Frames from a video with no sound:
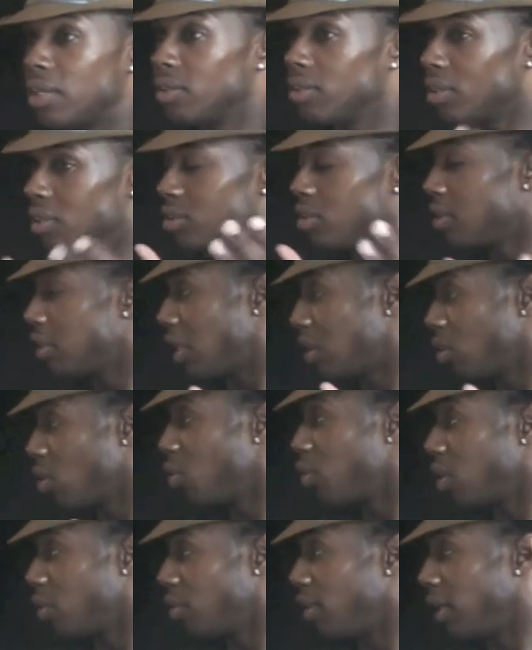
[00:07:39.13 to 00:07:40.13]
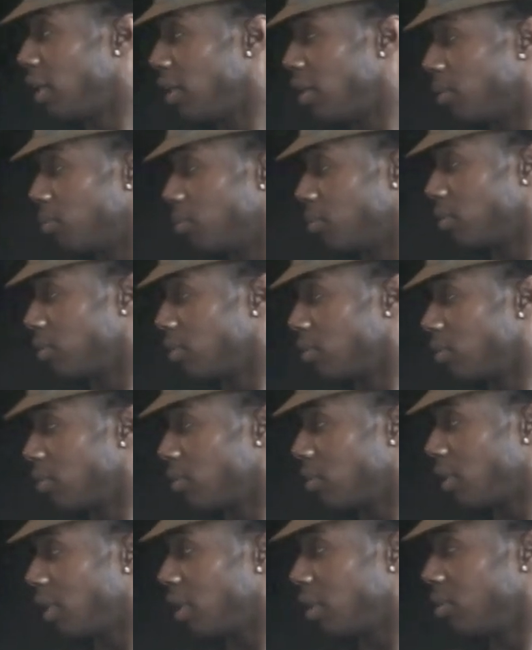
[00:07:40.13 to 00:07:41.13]
and that they know your name.
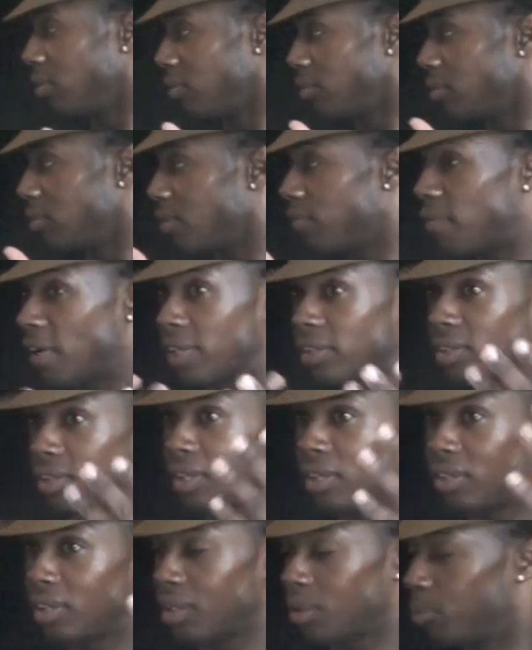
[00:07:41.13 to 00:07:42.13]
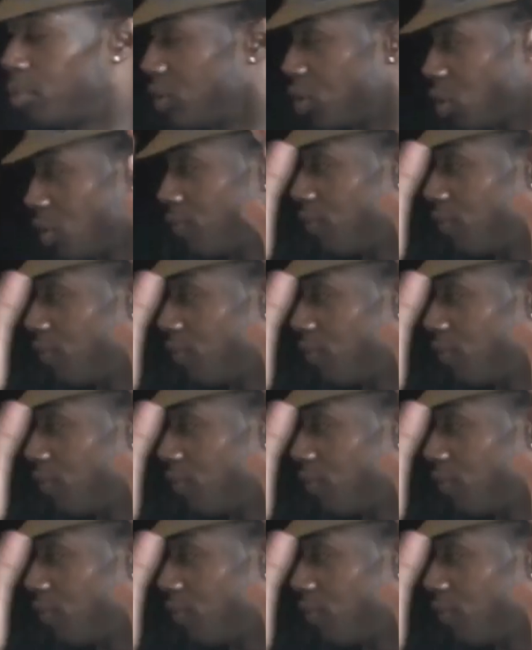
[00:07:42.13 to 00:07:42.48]
And the fact that they can put